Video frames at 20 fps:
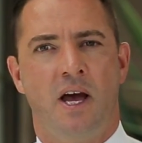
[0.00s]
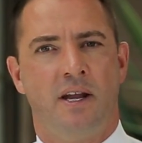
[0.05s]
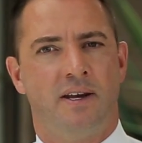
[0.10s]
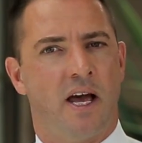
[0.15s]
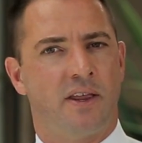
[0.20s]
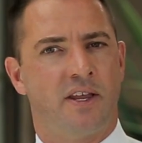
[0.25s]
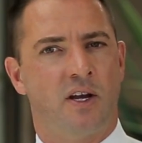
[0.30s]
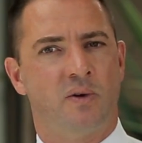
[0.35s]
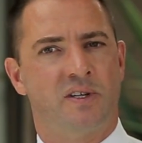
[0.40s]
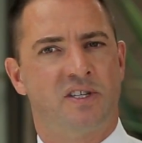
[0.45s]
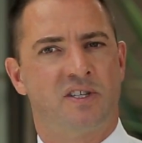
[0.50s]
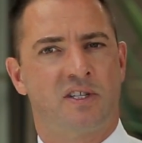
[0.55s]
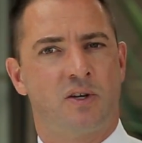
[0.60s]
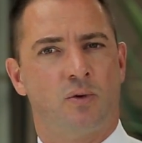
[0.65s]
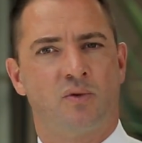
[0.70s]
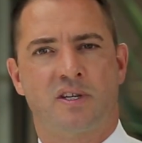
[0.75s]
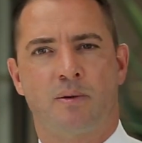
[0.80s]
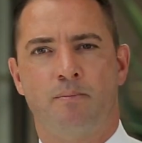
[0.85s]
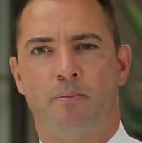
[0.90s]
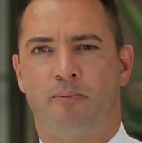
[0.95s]
Now, there is
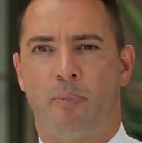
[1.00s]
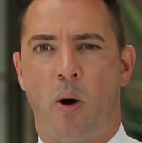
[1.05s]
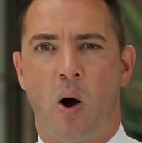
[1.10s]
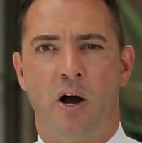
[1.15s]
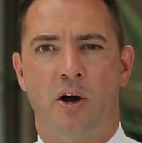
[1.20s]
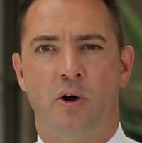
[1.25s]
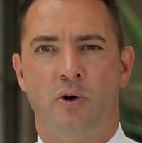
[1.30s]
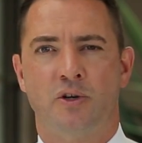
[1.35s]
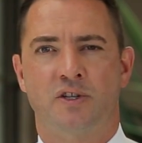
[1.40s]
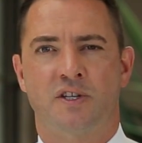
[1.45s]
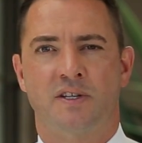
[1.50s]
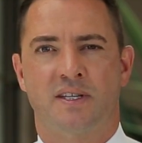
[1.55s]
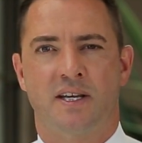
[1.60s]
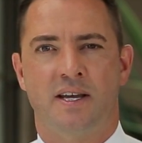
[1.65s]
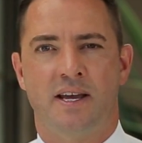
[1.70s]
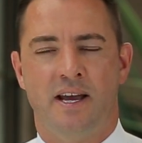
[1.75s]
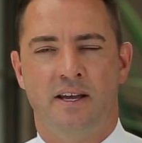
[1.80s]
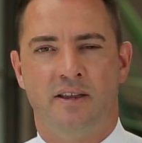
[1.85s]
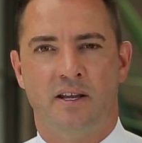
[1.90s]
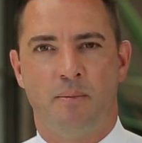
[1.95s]
still some buyer
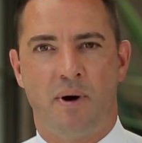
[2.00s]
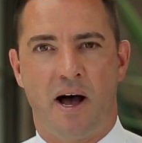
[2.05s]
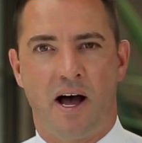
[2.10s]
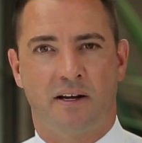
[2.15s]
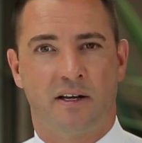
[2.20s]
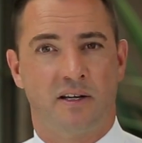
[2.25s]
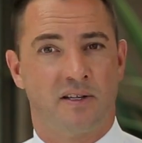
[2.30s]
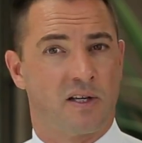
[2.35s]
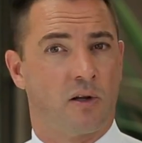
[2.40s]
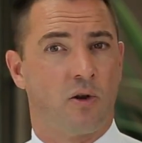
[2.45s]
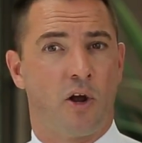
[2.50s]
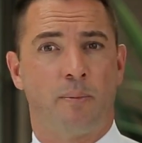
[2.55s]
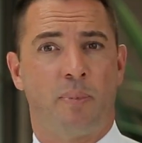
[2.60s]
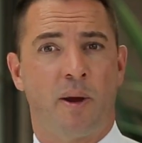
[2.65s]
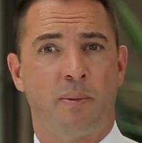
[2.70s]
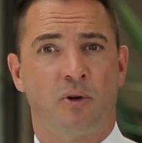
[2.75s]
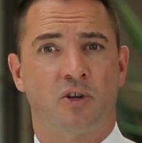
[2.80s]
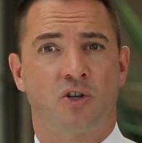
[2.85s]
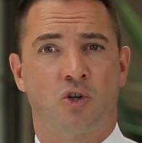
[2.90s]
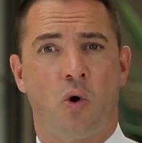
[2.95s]
urgency in the market as a lot of
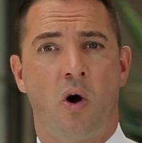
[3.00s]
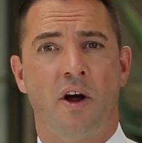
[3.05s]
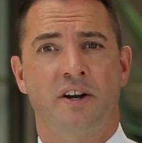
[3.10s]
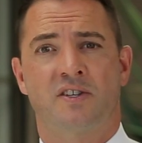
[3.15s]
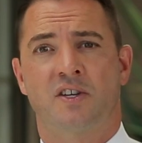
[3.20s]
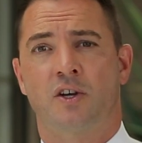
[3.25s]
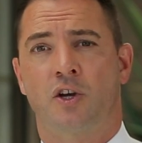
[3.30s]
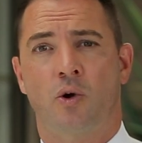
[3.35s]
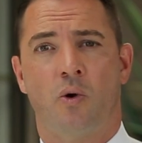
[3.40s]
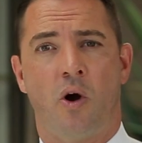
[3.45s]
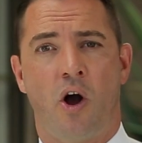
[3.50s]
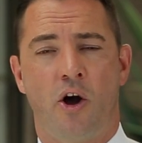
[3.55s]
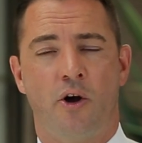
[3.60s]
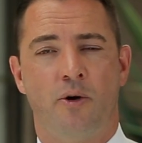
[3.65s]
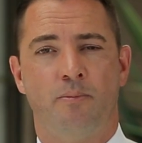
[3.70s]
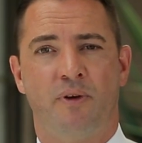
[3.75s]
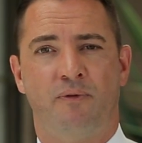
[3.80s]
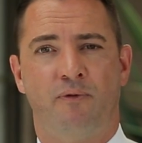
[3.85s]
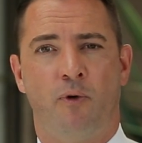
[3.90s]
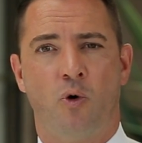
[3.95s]
people are trying to secure a
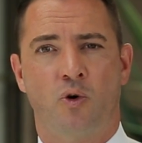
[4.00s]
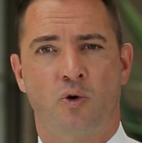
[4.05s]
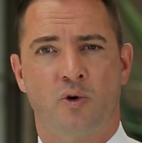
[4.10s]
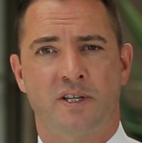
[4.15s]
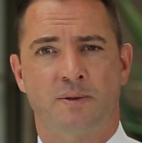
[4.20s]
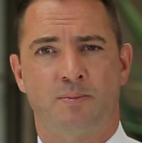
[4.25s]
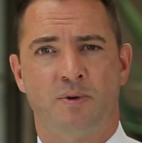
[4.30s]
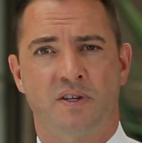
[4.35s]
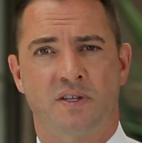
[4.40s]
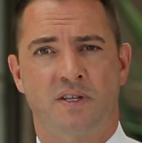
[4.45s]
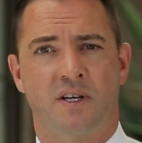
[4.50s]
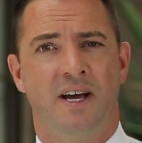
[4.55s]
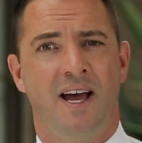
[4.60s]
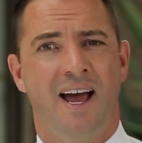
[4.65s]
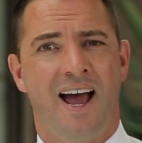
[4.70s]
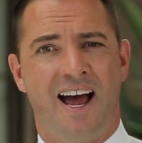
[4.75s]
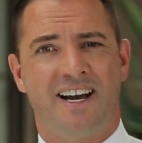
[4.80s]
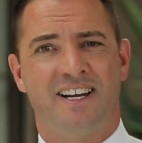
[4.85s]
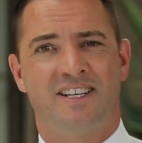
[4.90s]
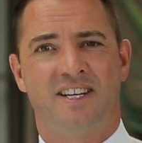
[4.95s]
home before Christmas,
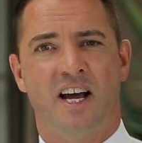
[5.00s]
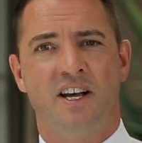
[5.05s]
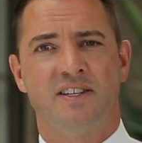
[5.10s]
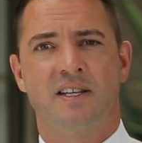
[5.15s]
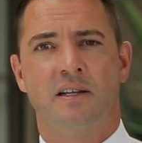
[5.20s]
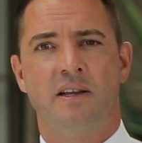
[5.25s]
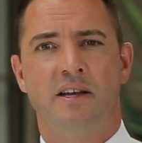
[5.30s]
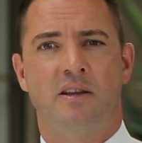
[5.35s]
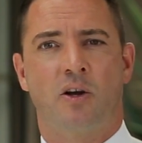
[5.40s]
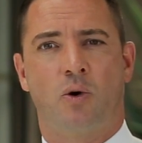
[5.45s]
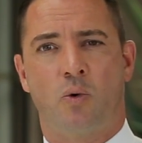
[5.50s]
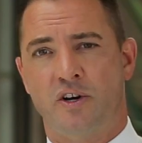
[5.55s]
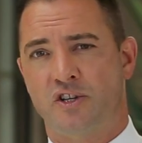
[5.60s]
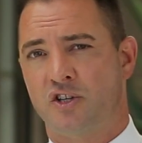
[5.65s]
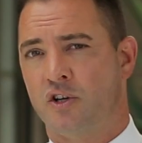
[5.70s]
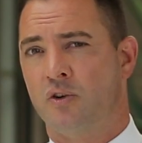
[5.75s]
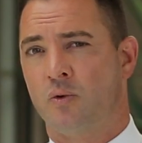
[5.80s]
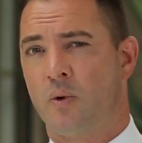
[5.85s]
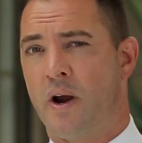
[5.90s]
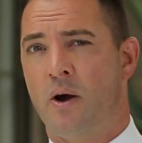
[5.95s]
and it does lead the
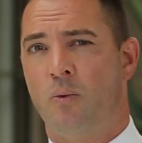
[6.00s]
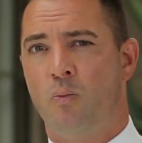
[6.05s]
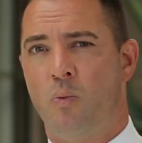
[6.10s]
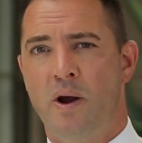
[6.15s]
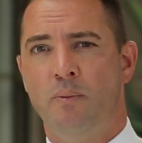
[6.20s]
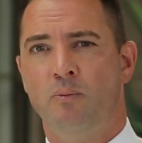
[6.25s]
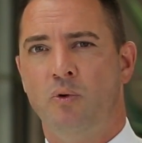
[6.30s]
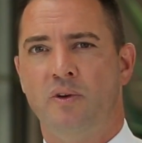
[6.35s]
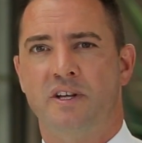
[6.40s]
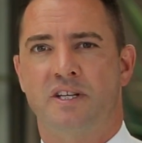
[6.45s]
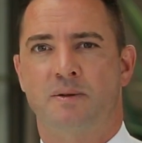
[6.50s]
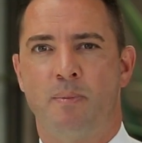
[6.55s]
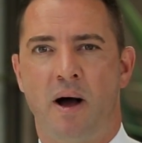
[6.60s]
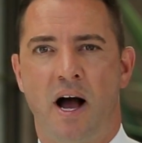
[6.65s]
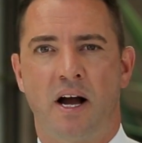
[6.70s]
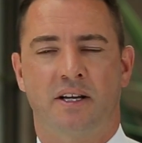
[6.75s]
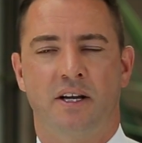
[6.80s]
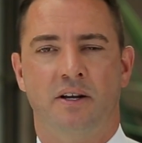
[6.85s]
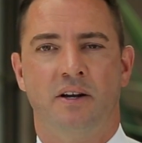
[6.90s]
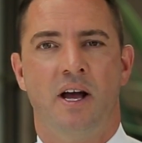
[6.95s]
question around when will this
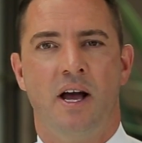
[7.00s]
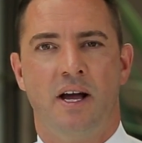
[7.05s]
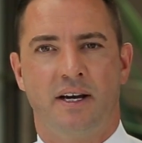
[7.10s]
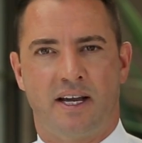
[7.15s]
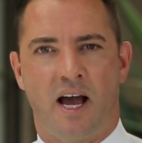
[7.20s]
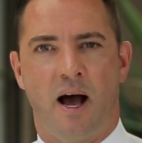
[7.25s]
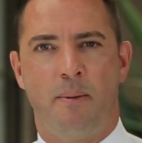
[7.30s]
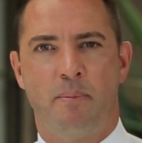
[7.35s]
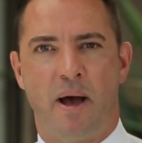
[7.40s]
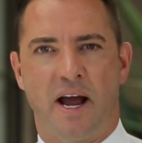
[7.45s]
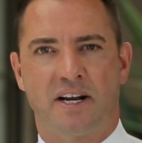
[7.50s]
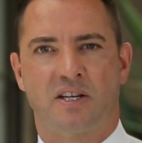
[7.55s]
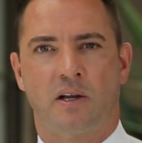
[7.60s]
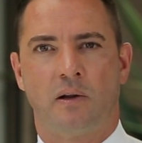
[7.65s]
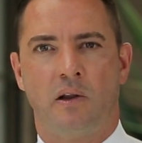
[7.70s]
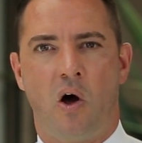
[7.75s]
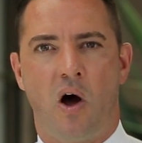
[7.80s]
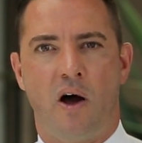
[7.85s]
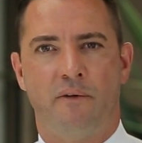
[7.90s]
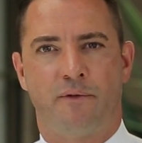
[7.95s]
market come back to
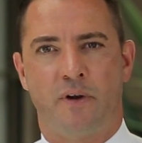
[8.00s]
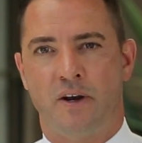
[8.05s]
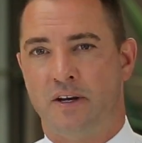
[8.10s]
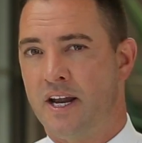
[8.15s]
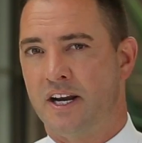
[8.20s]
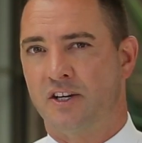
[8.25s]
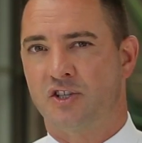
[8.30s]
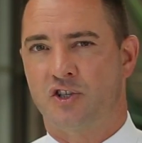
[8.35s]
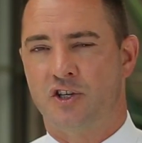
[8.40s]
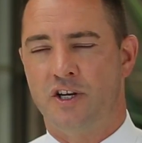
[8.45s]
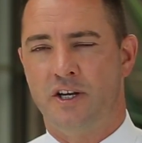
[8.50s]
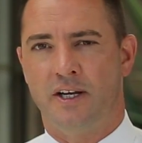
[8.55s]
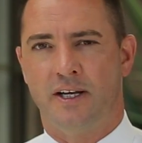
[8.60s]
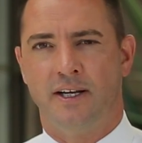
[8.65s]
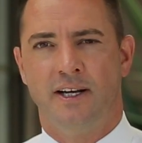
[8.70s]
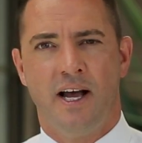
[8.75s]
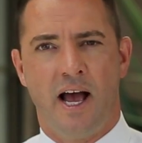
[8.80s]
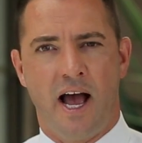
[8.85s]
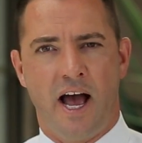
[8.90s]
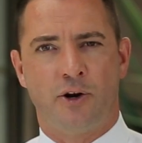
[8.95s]
life next year.
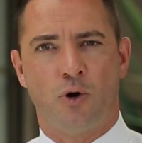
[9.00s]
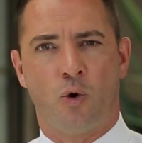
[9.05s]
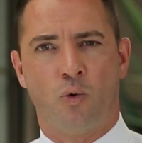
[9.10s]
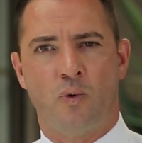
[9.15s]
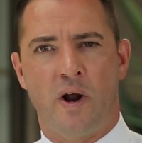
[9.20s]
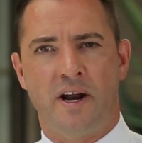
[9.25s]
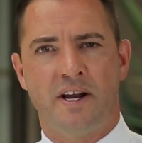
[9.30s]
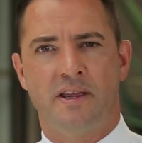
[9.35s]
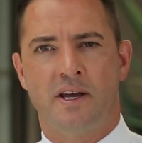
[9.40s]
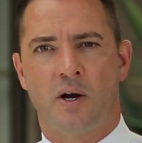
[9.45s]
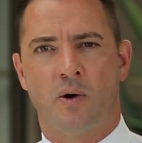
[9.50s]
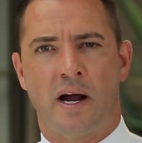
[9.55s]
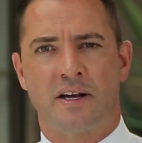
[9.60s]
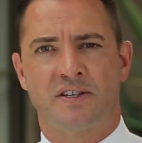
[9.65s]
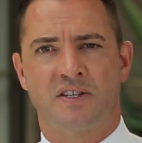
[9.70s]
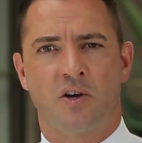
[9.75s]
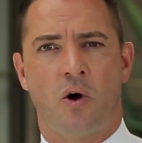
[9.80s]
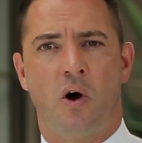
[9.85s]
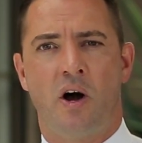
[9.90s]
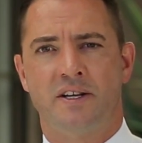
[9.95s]
And already there are
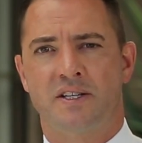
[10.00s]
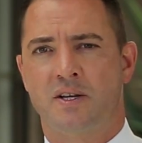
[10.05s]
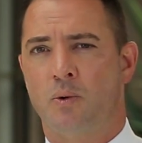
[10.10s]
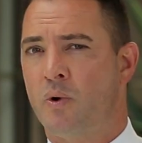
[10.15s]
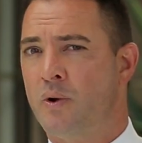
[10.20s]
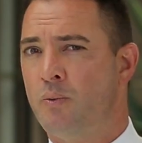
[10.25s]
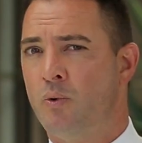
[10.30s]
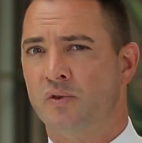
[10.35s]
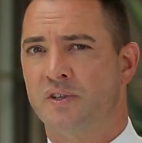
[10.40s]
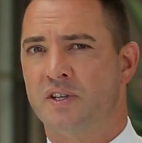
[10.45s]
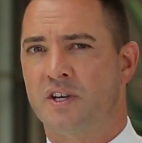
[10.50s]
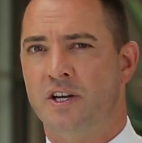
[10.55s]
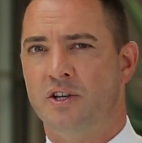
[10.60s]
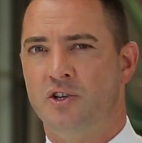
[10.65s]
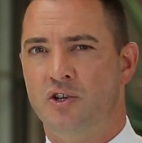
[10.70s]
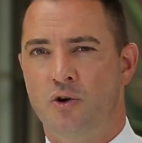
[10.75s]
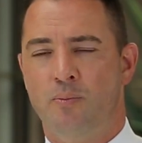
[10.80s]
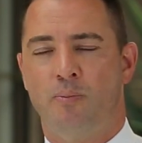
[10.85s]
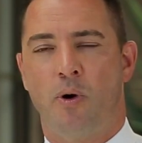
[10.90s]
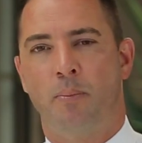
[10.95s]
signs that we will see
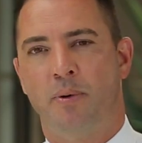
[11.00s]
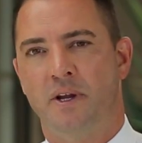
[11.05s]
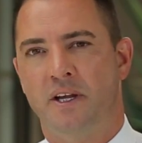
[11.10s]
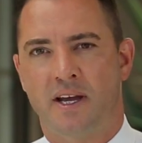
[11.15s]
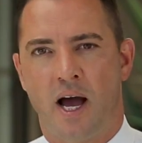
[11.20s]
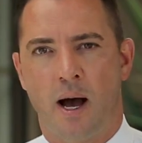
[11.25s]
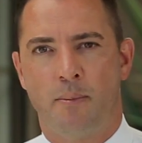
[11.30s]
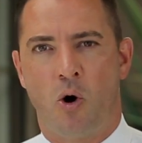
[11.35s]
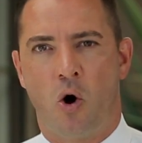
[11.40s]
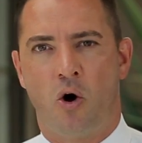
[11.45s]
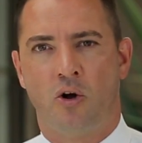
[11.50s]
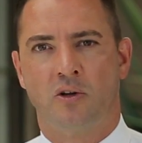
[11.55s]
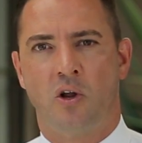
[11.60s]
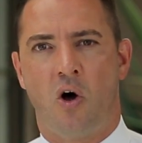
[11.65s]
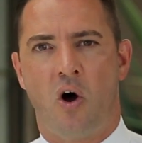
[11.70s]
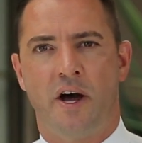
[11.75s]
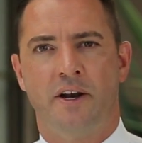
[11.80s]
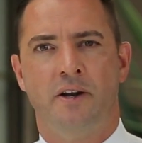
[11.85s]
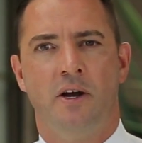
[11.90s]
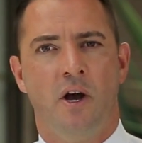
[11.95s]
new property come
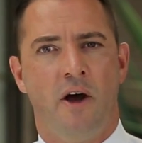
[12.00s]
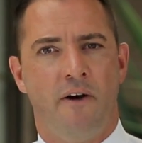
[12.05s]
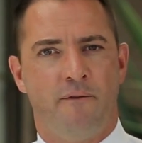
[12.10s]
online